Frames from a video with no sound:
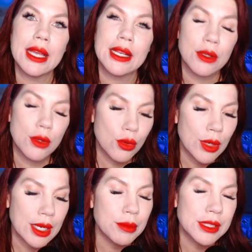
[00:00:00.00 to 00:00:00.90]
an
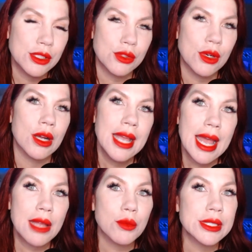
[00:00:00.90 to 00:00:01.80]
incredibly strong
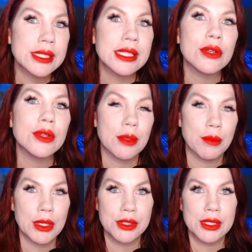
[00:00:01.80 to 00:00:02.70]
and
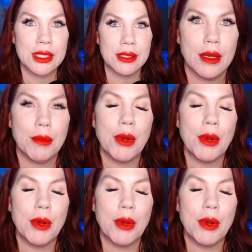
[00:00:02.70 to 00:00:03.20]
resilient person.